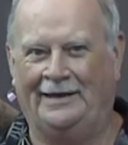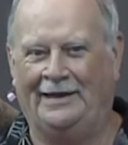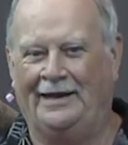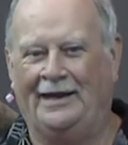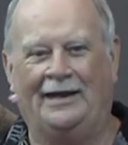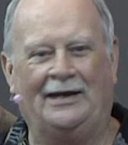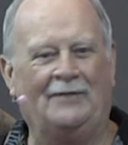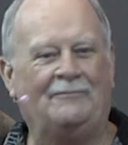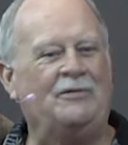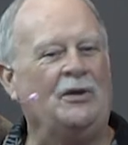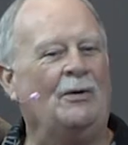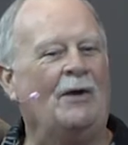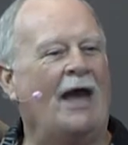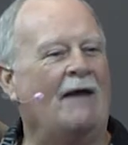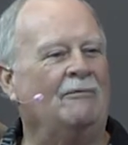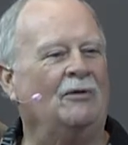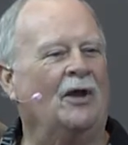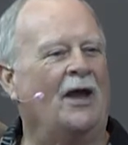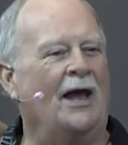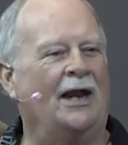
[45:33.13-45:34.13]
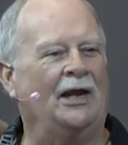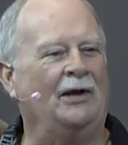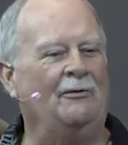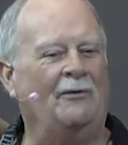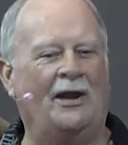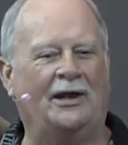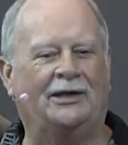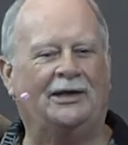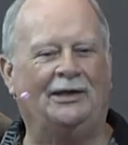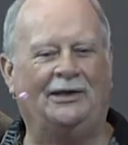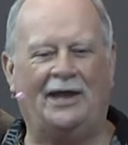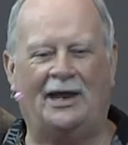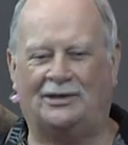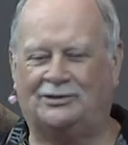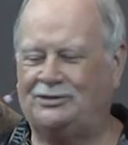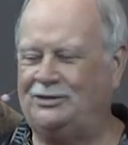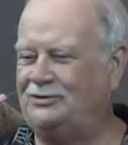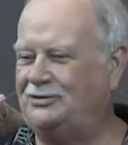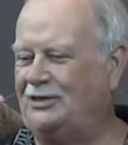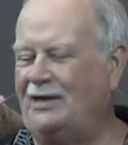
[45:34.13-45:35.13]
And if you haven't got any
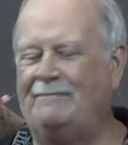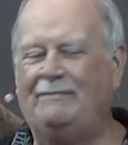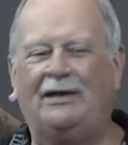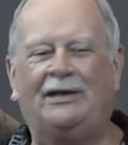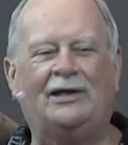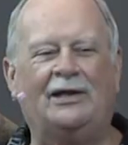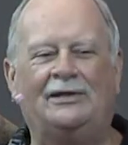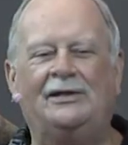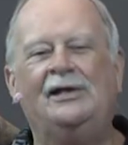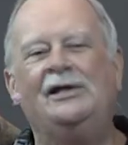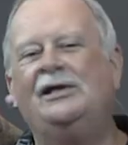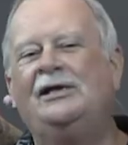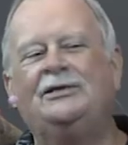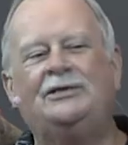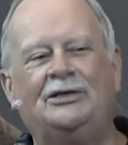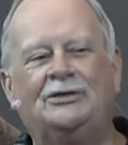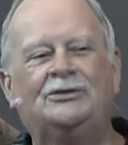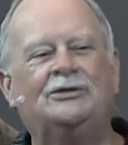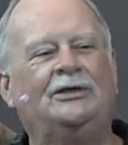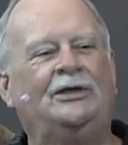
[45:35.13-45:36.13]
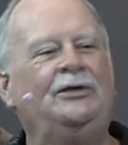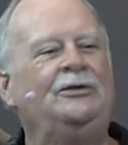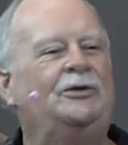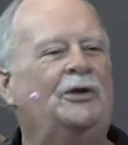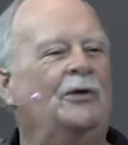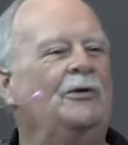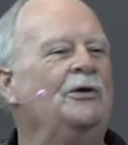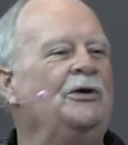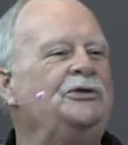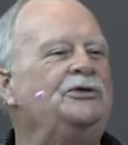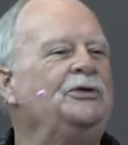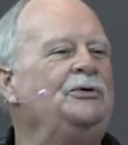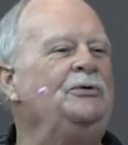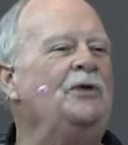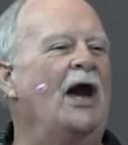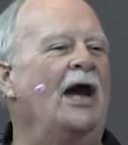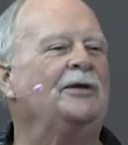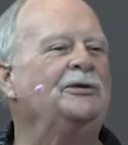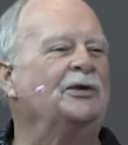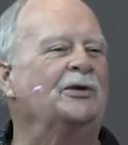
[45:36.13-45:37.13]
recollections, let me get, just encourage you
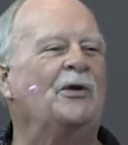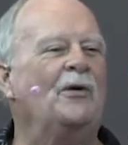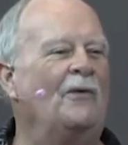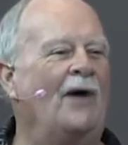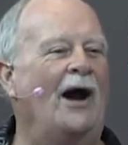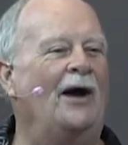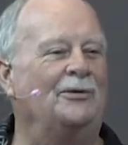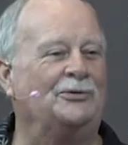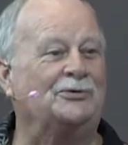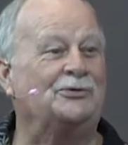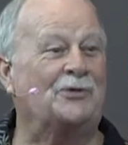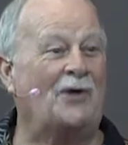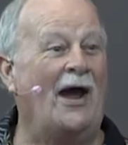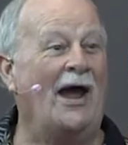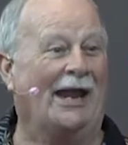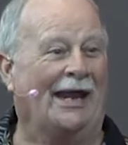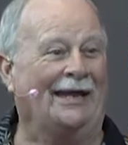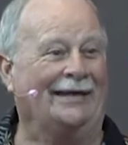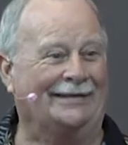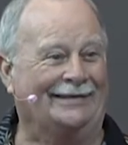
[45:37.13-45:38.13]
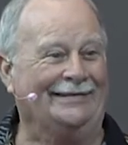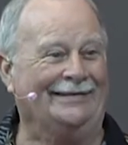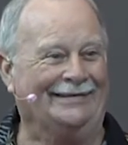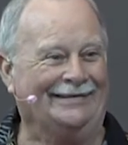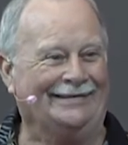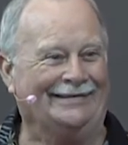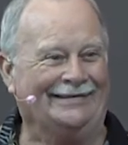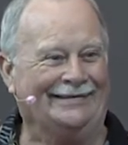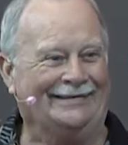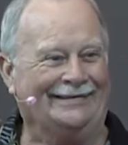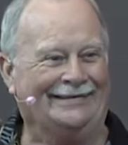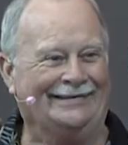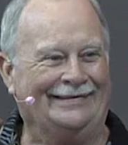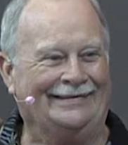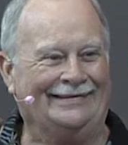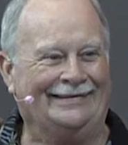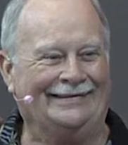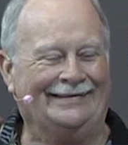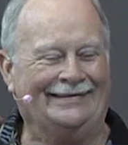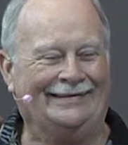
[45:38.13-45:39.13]
not to go out and try it.
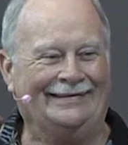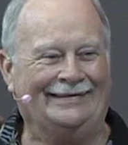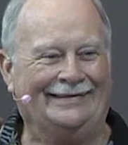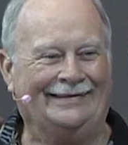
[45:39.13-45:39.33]
Amen.